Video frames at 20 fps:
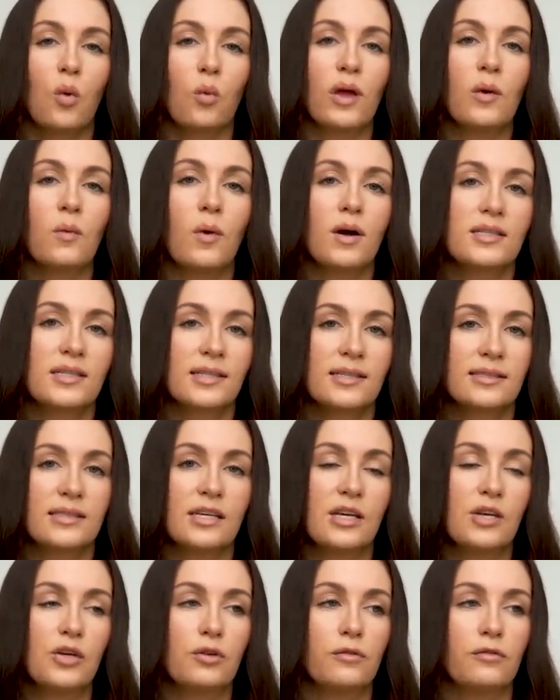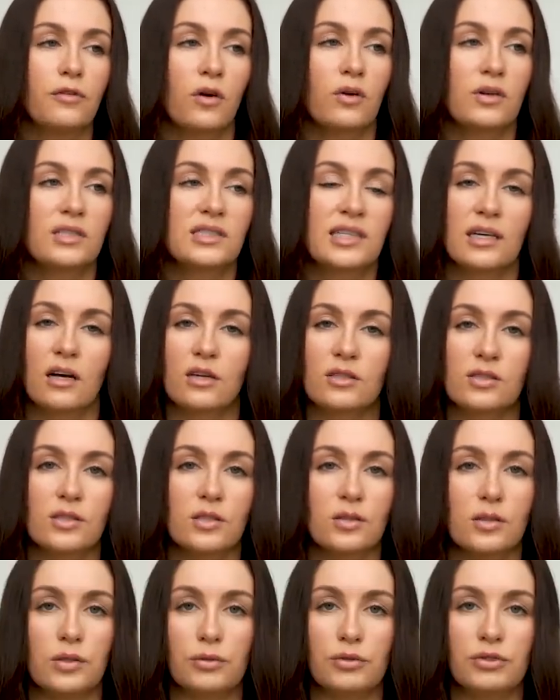We want to see you focusing on
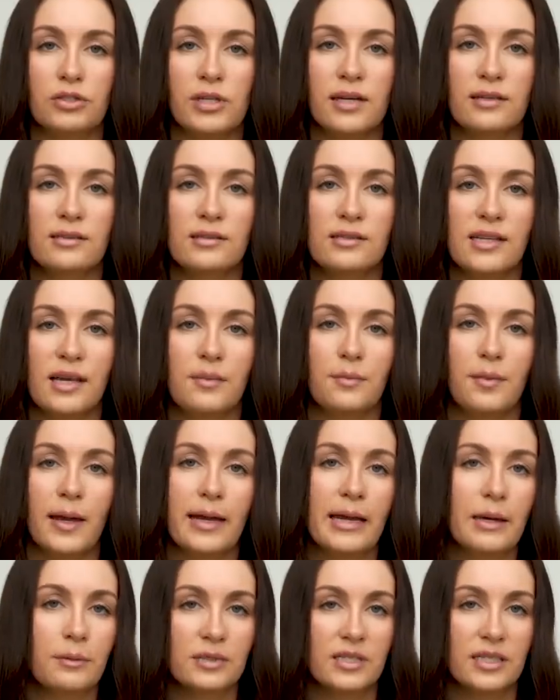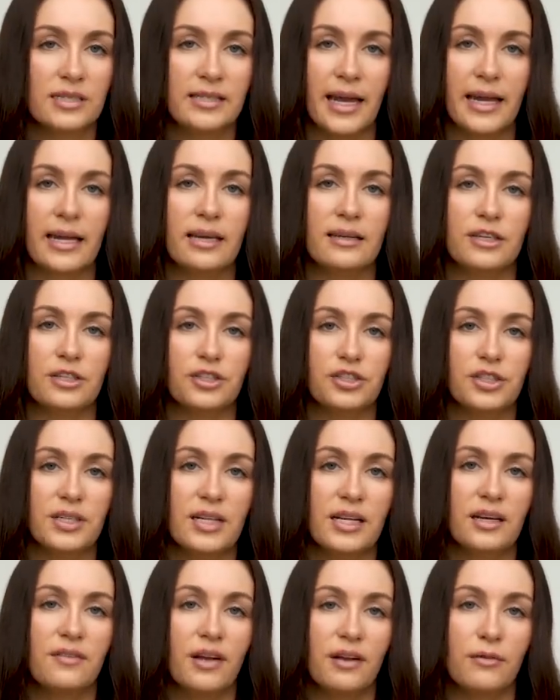solutions and being able to take
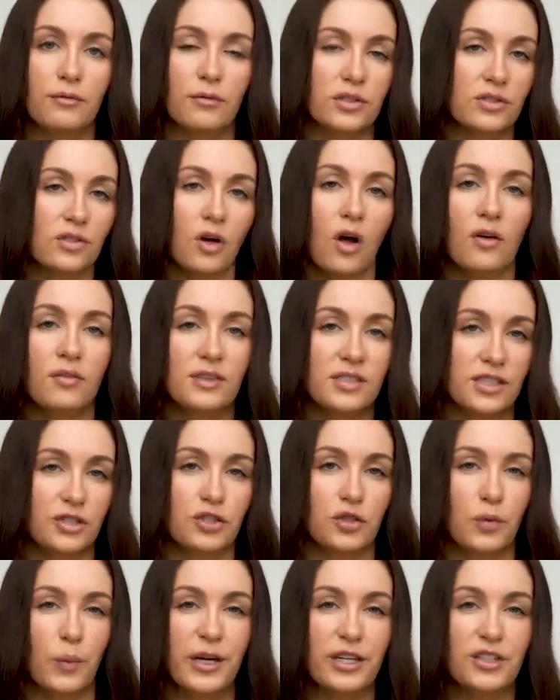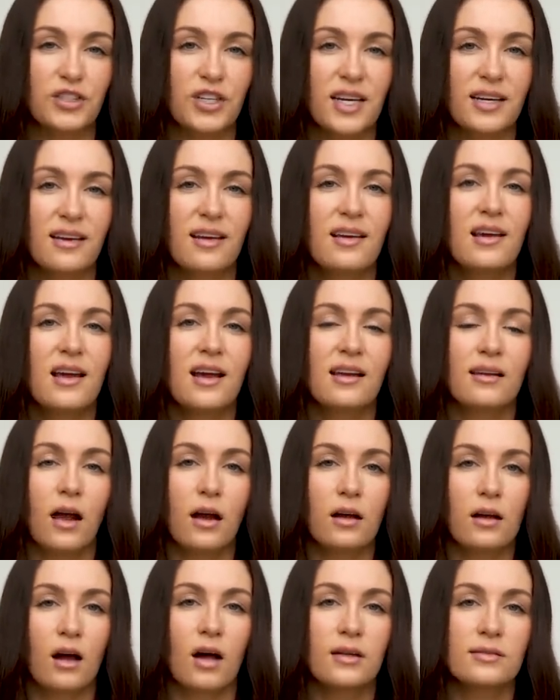initiative and resolve a situation,
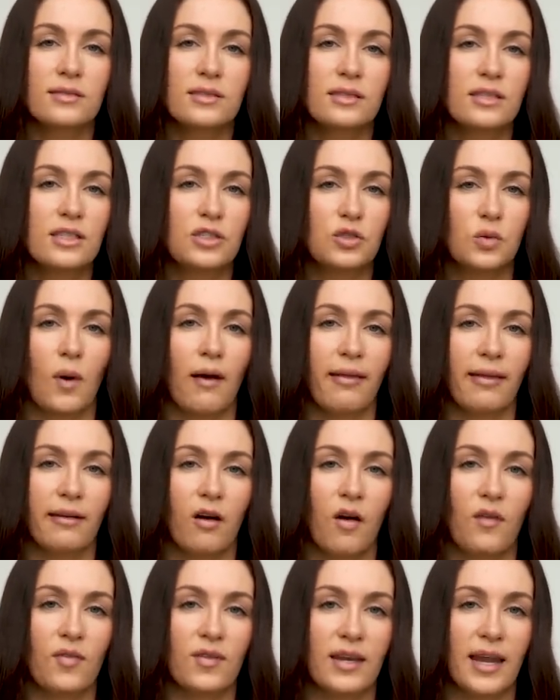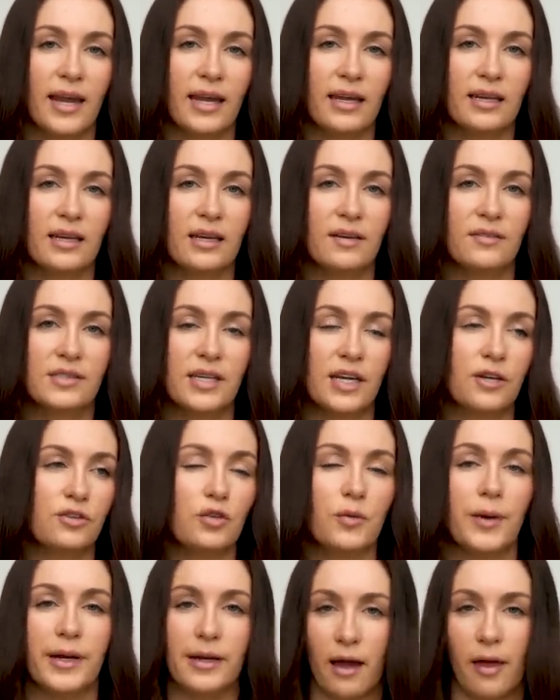not constantly dwelling on the negatives and
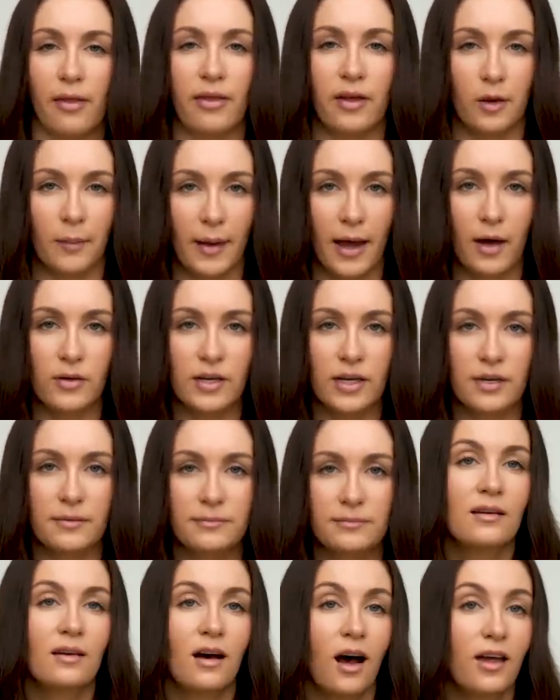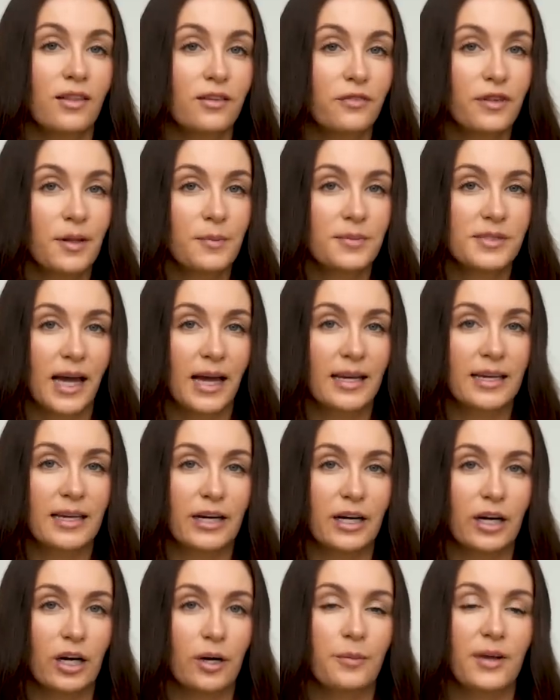doing nothing about it. On the flip side
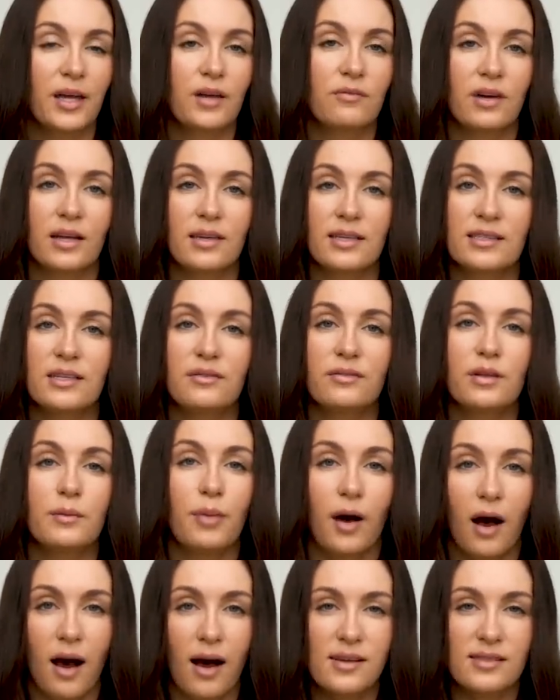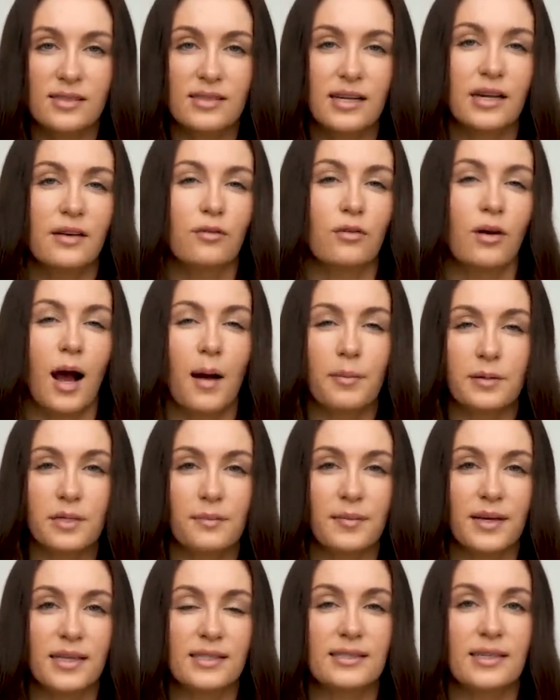here, being relatively positive or
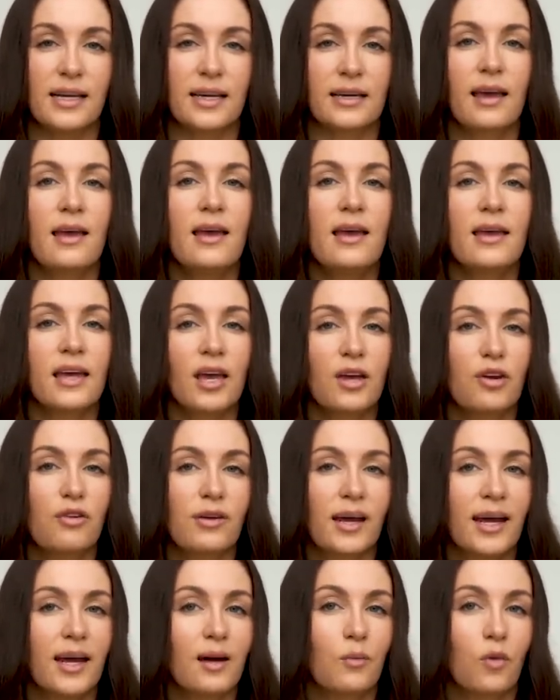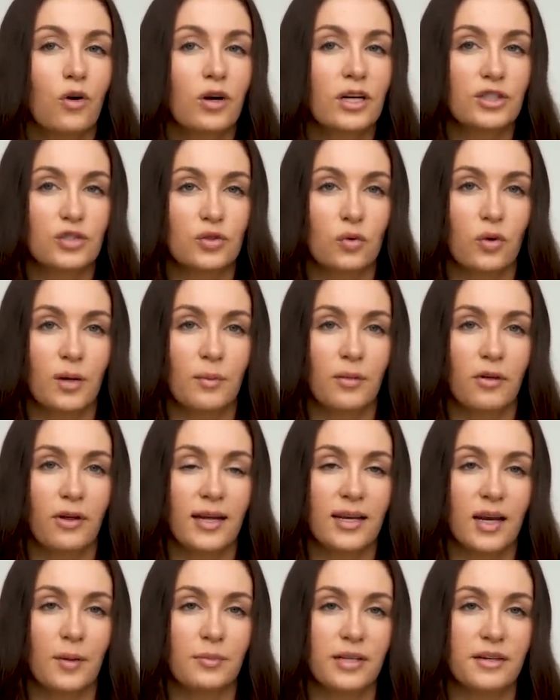optimistic can create a more enjoyable
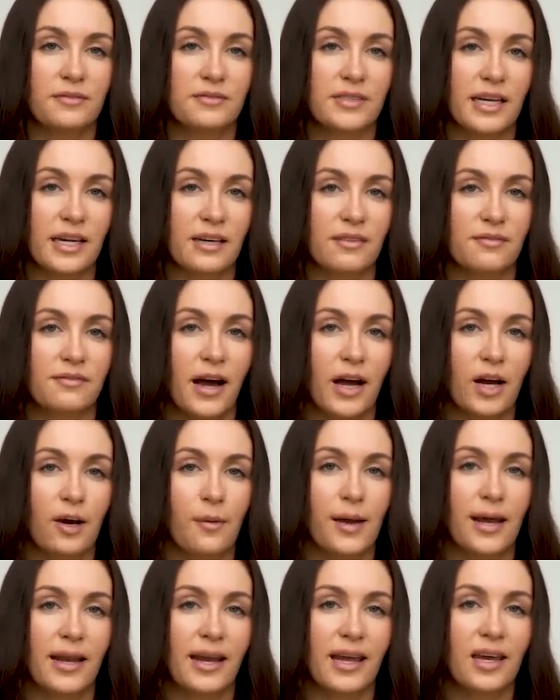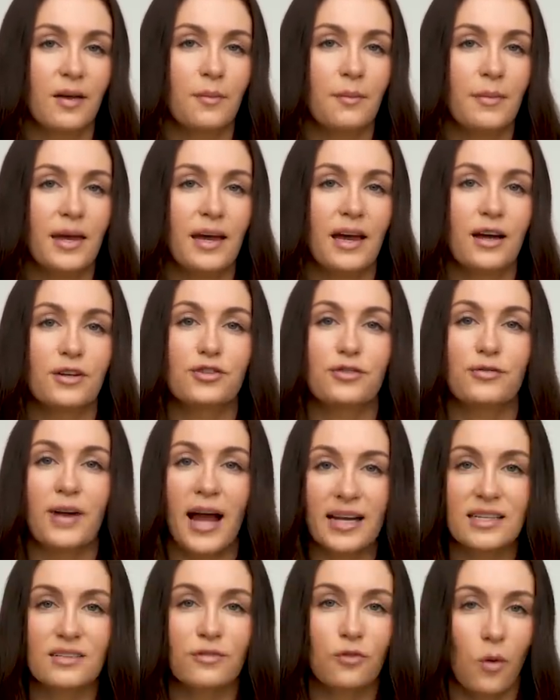and uplifting environment and can be
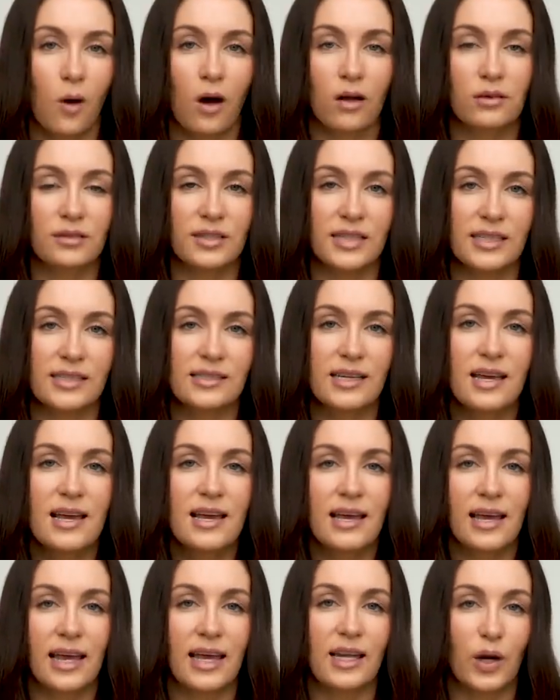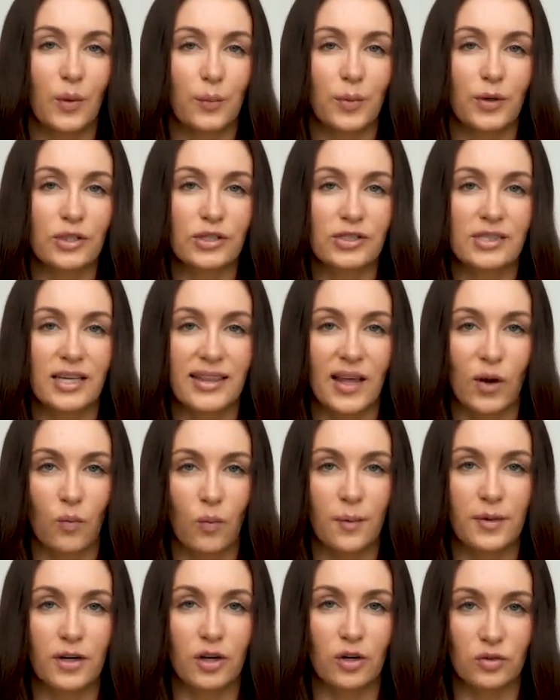attractive qualities in a person that
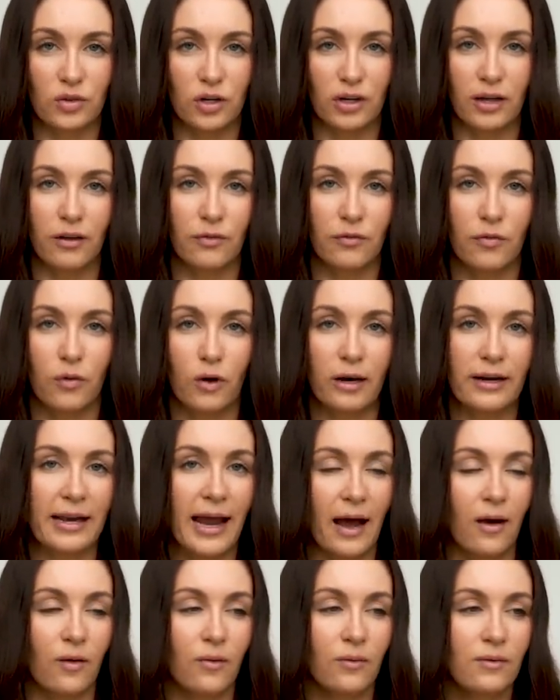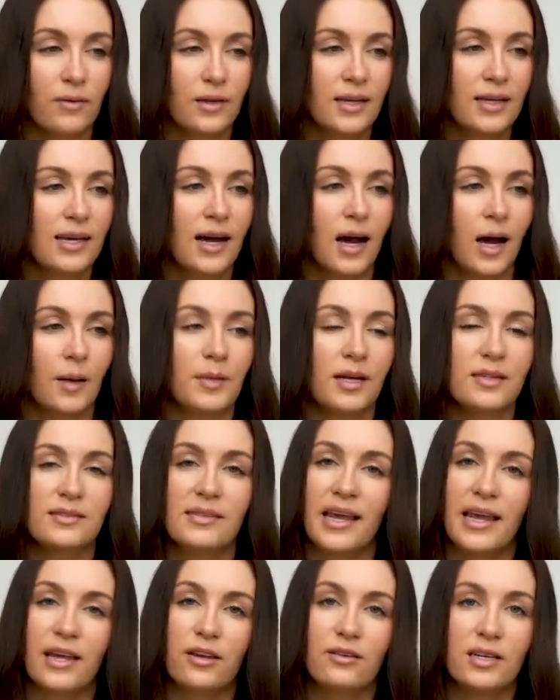women are looking for. Now, I'm not
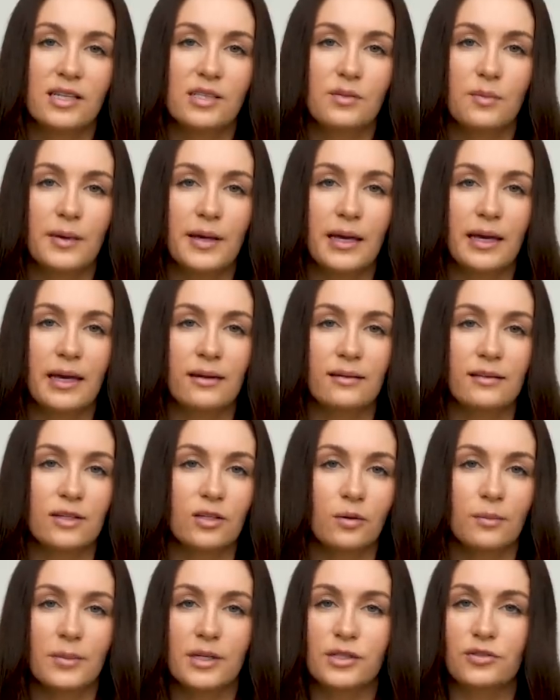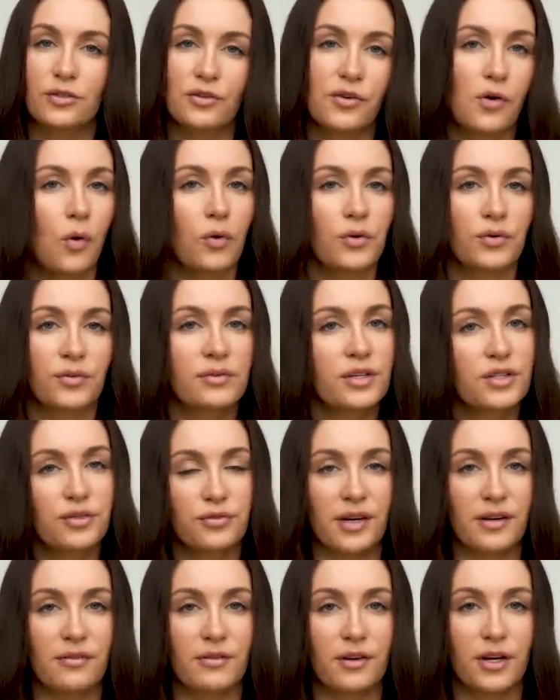saying you need to be little Mr. Golden
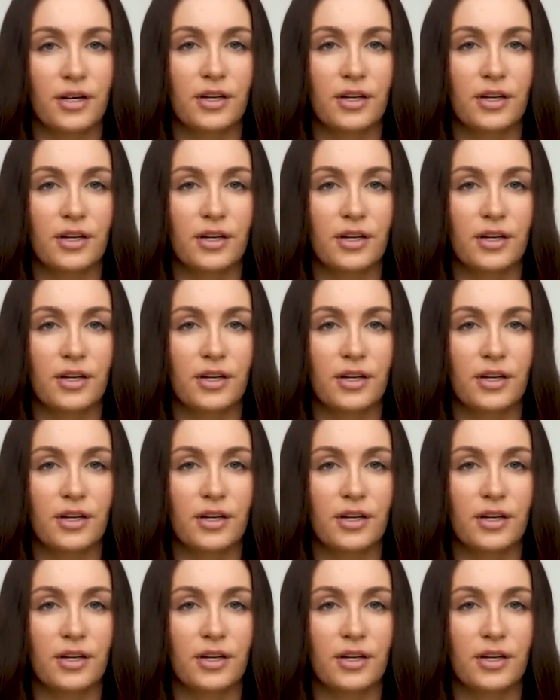Retriever.